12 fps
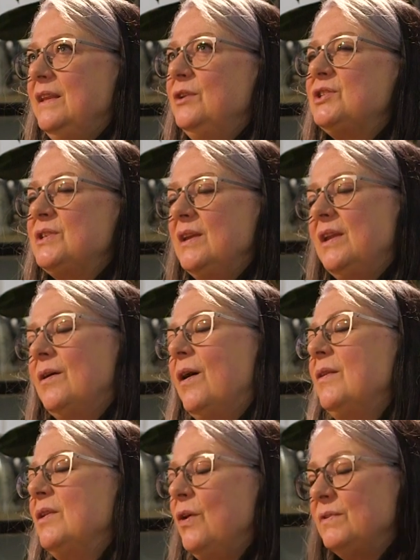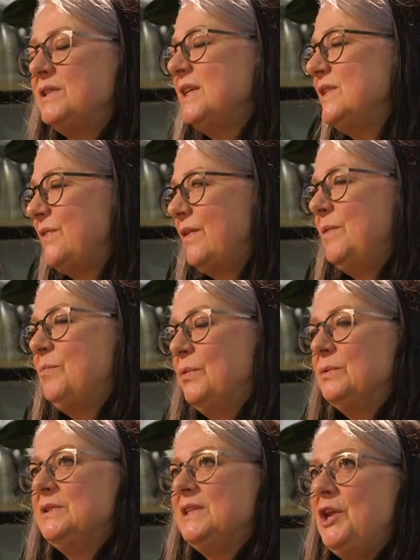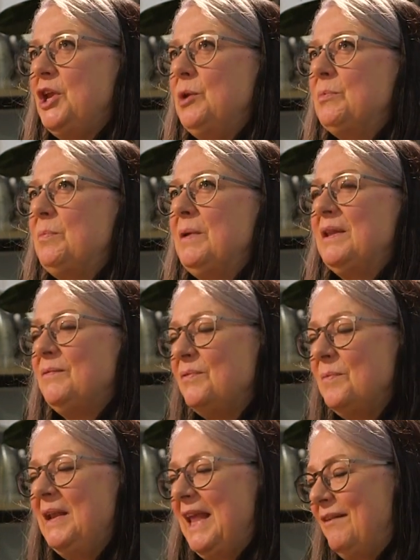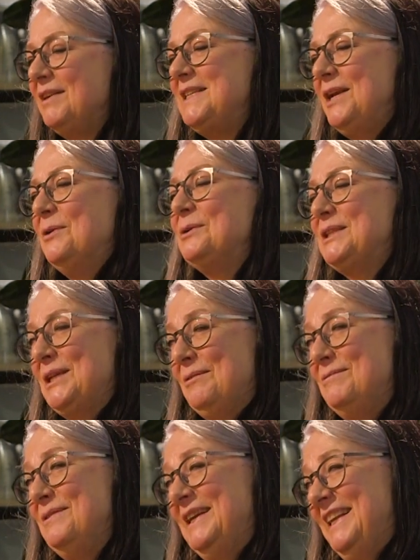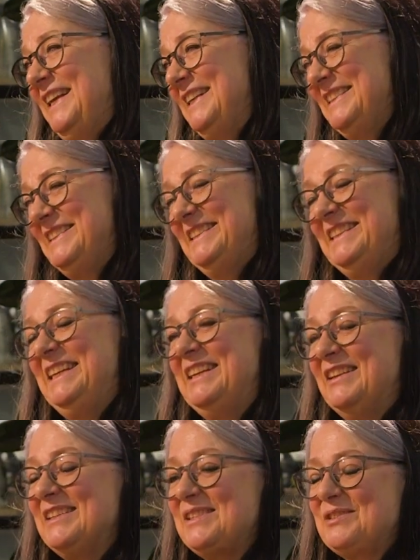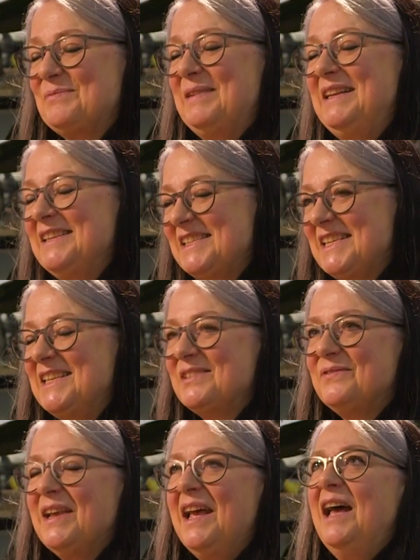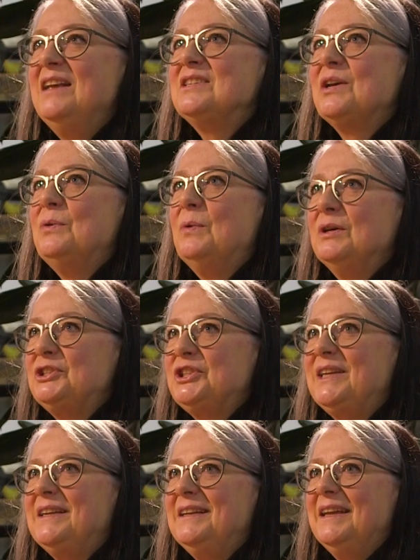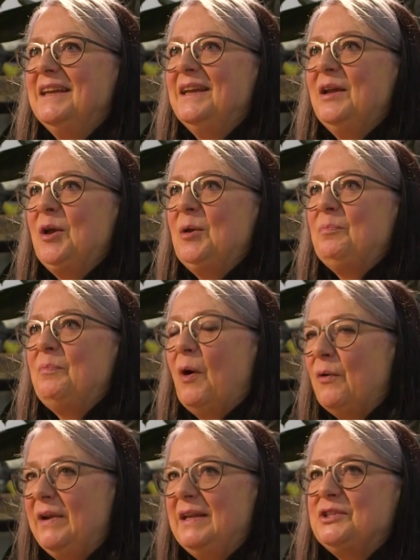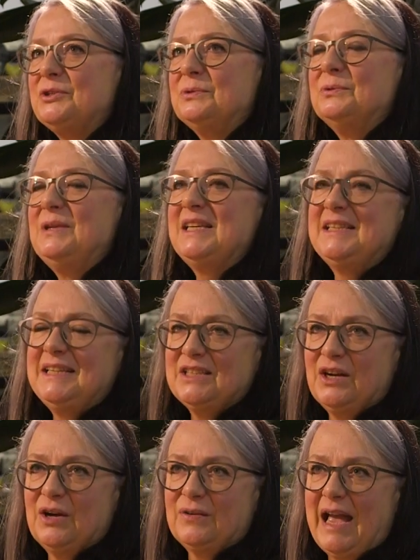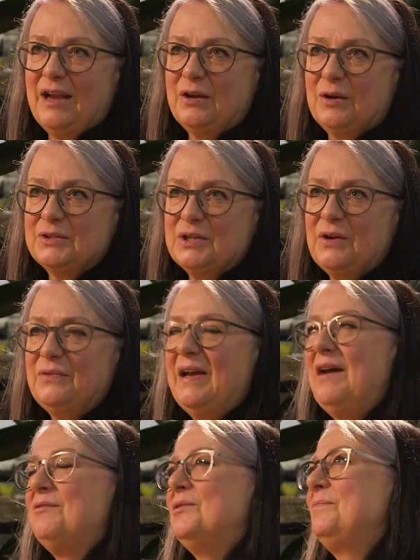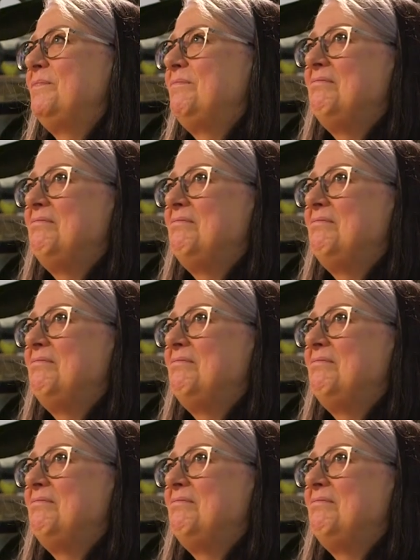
novelty is very important in humour, but familiarity also really. There's a tremendous sense of so watching Porridge or listening to Hancock's Half Hour or